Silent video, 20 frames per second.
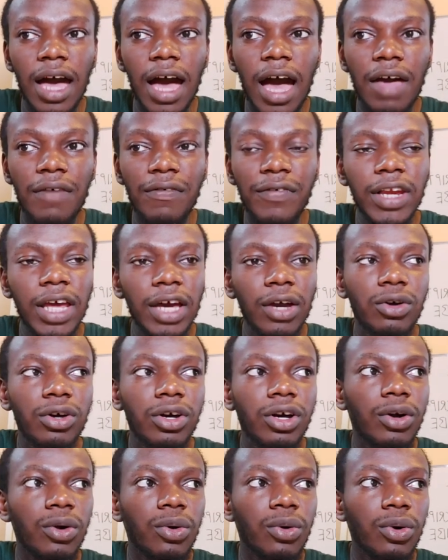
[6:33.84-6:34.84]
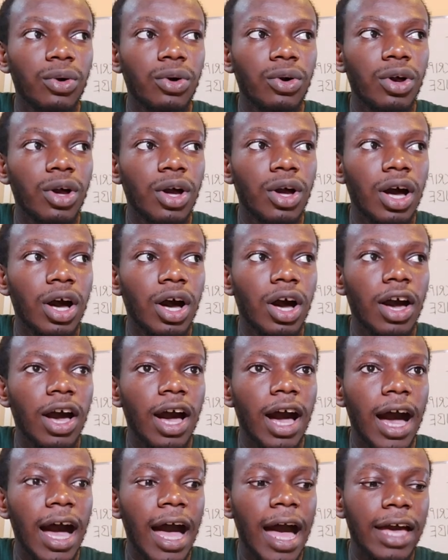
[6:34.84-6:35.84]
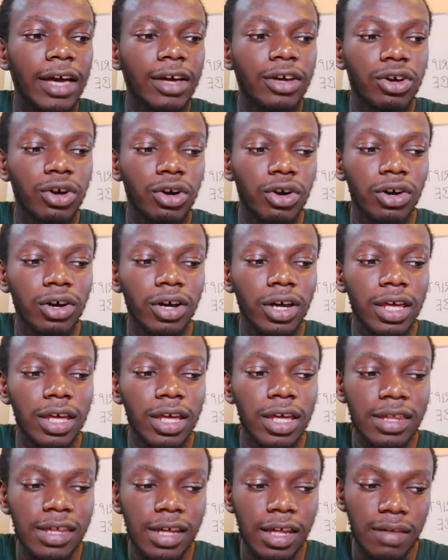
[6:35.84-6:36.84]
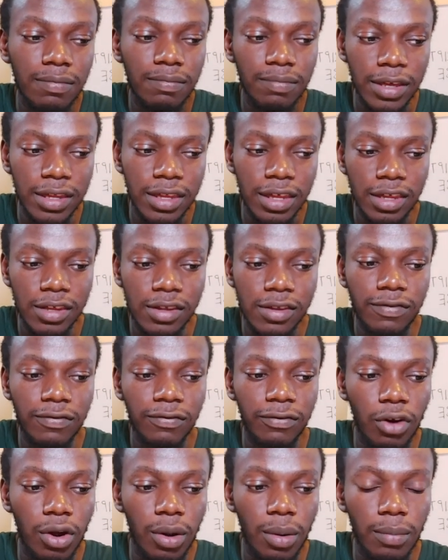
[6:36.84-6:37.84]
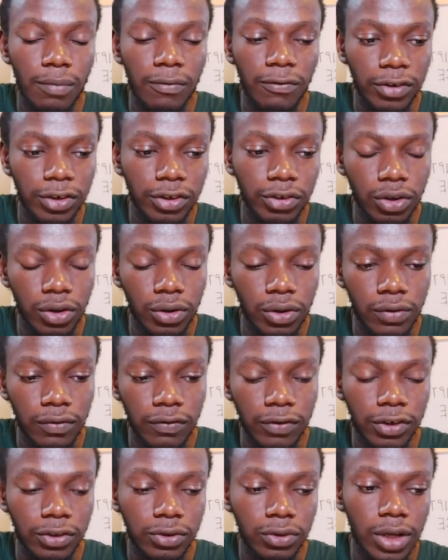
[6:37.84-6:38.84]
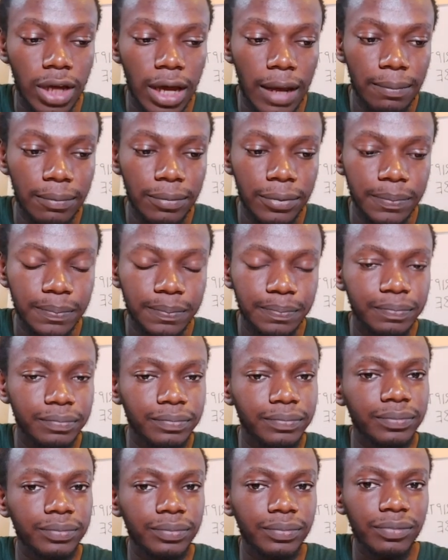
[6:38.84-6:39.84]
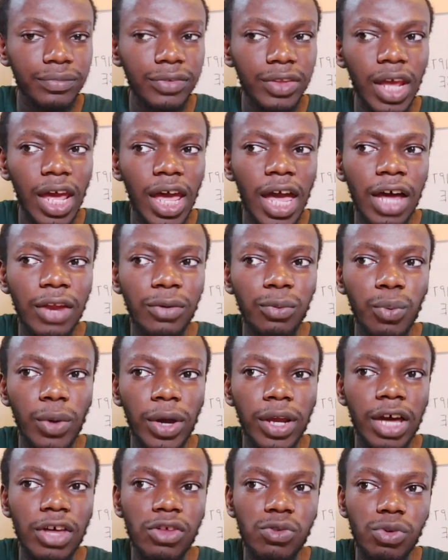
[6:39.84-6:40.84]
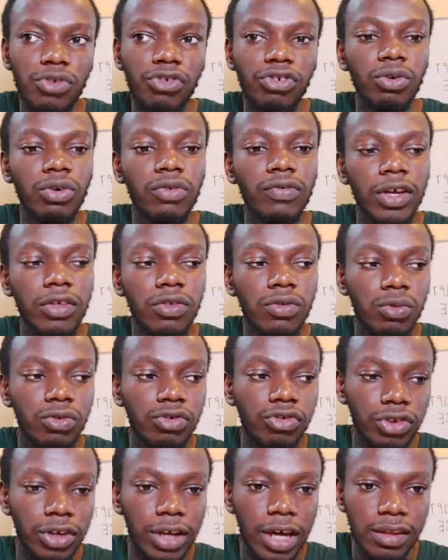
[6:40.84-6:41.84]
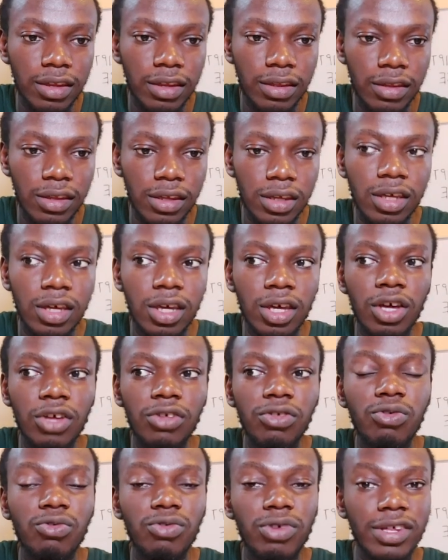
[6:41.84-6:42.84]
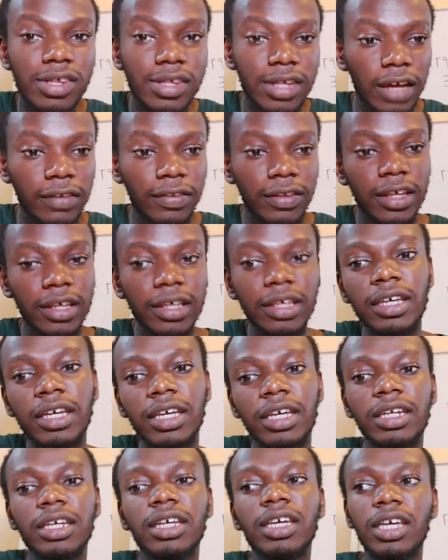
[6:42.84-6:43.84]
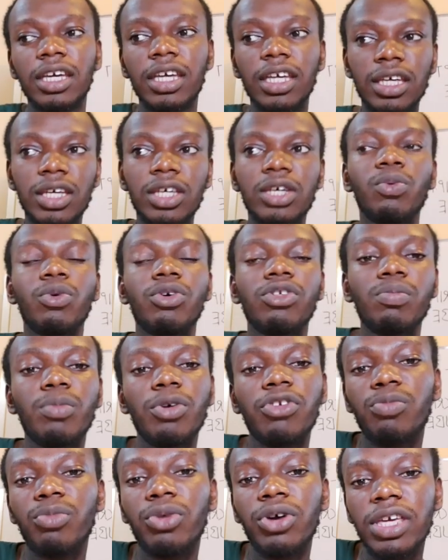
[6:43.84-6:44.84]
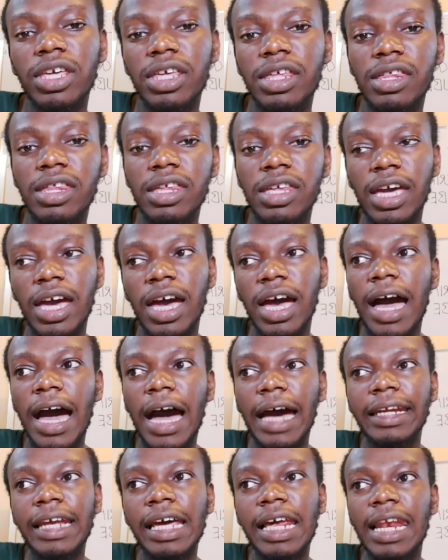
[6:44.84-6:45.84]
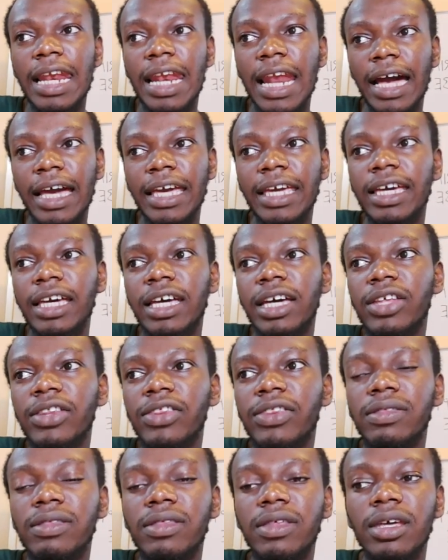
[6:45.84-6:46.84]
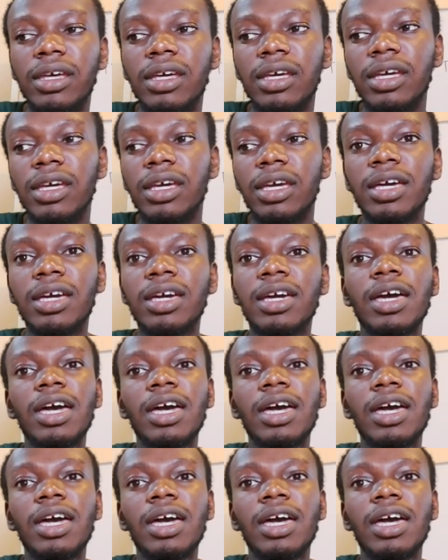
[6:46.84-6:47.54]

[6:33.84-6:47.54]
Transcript: I feel like I got certain basics from Freecodecamp, and when I switched over to Udacity to restart again, it was much more easier, and I like the